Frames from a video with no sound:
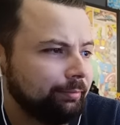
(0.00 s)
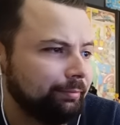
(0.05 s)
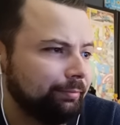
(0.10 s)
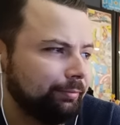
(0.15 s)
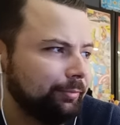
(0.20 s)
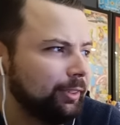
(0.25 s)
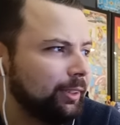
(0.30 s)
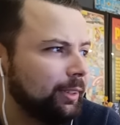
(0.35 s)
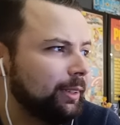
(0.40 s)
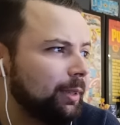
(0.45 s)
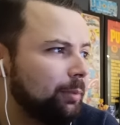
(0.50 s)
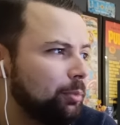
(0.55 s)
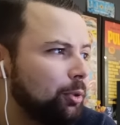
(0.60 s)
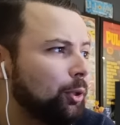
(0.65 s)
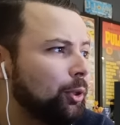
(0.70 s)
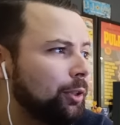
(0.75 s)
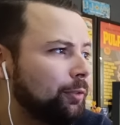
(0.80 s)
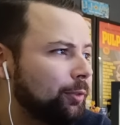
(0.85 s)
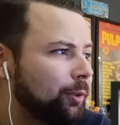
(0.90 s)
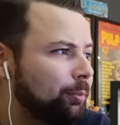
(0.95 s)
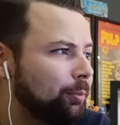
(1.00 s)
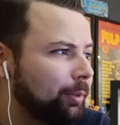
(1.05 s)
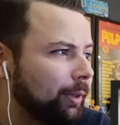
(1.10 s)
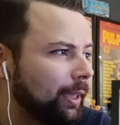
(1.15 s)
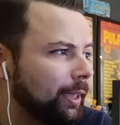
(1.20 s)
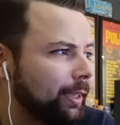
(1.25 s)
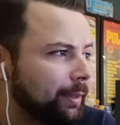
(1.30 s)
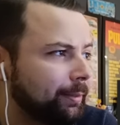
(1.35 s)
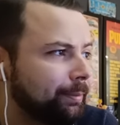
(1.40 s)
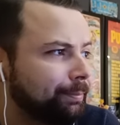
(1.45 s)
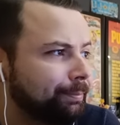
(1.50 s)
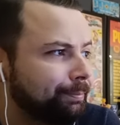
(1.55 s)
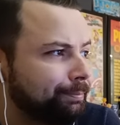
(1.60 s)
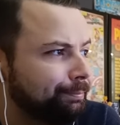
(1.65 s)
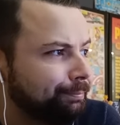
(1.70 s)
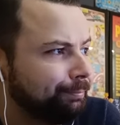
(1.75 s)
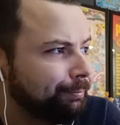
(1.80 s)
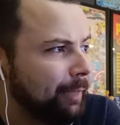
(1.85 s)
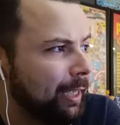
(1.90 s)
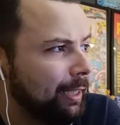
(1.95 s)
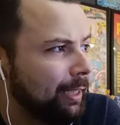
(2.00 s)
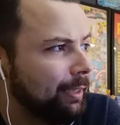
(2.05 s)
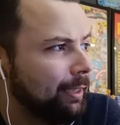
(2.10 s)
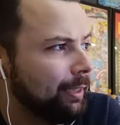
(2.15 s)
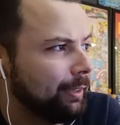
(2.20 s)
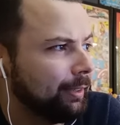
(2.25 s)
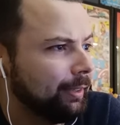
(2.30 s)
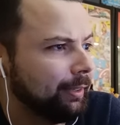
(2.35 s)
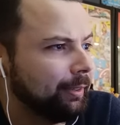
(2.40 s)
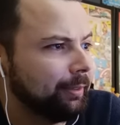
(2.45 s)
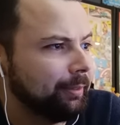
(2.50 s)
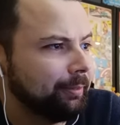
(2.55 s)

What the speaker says: It's a beautiful plane. I like it.